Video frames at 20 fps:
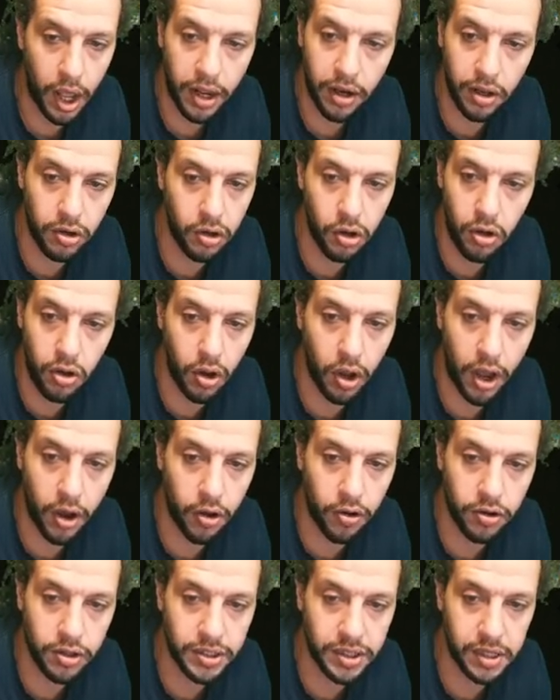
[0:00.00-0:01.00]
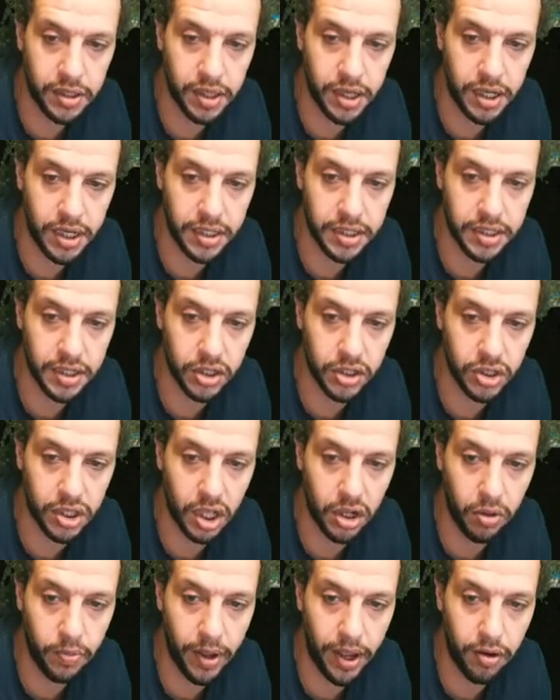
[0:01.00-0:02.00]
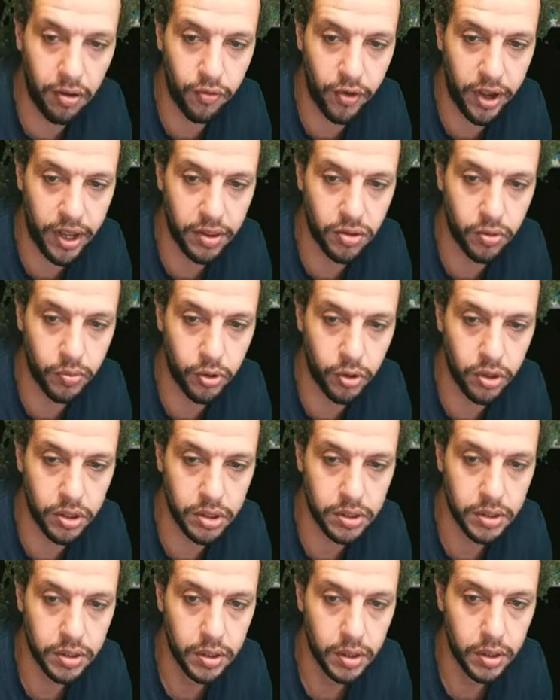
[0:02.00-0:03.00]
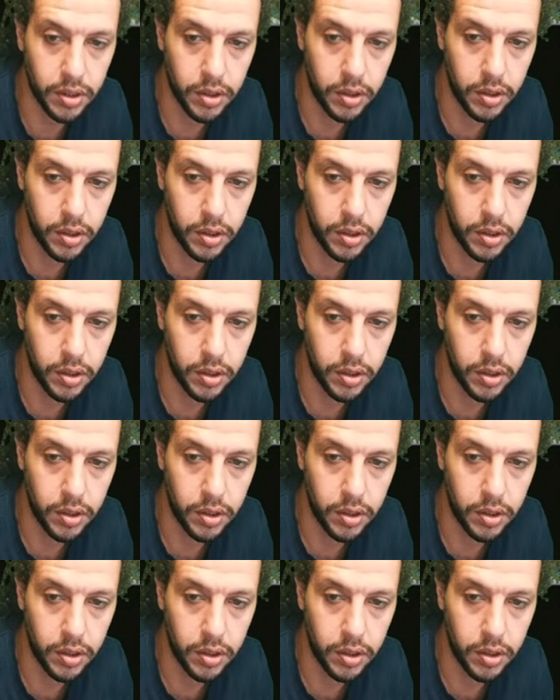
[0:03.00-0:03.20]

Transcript: I don't know. I honestly think it's just a little bit out of hand, to be honest.